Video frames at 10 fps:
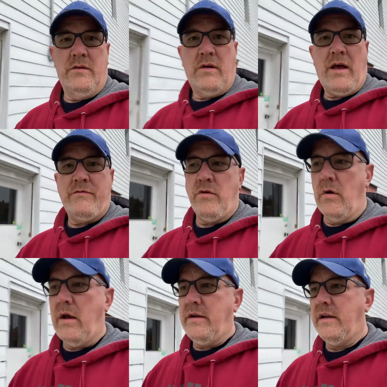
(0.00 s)
So I have no
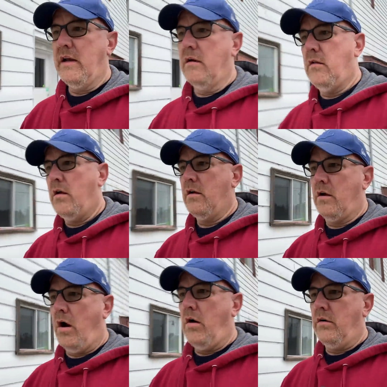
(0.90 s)
idea how long
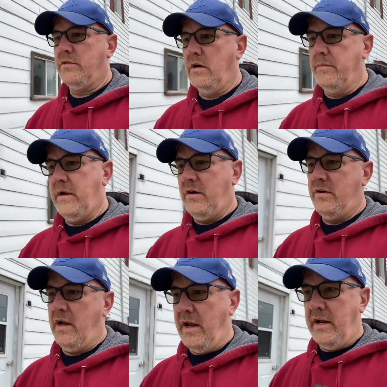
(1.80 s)
Carl is going to be here
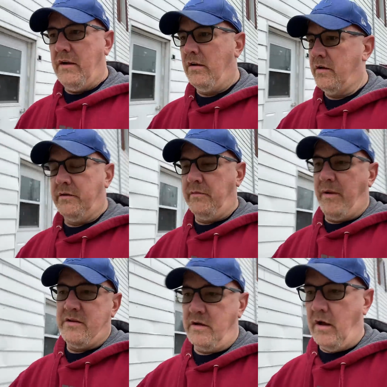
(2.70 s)
today. It all just
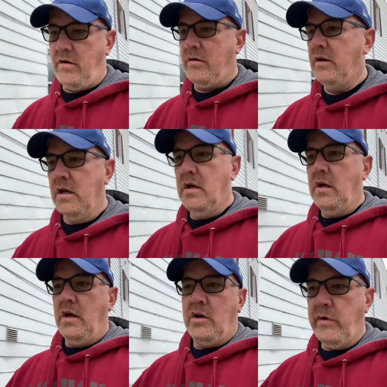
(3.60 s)
depends on how
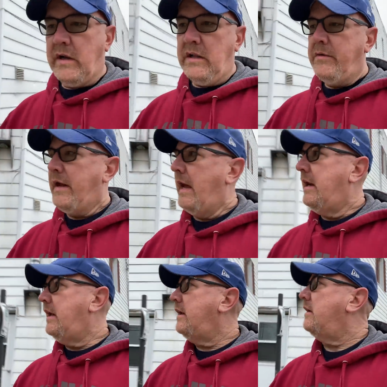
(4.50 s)
quickly we
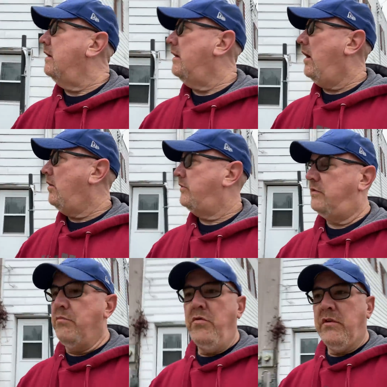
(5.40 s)
edit and how
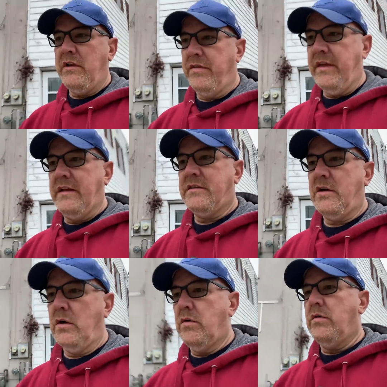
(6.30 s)
smoothly things
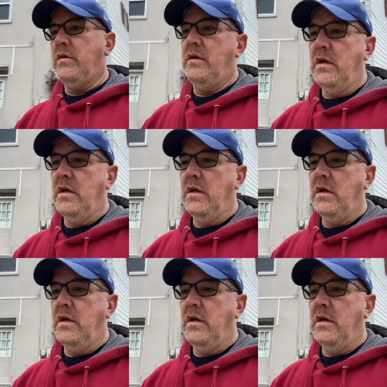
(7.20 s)
go.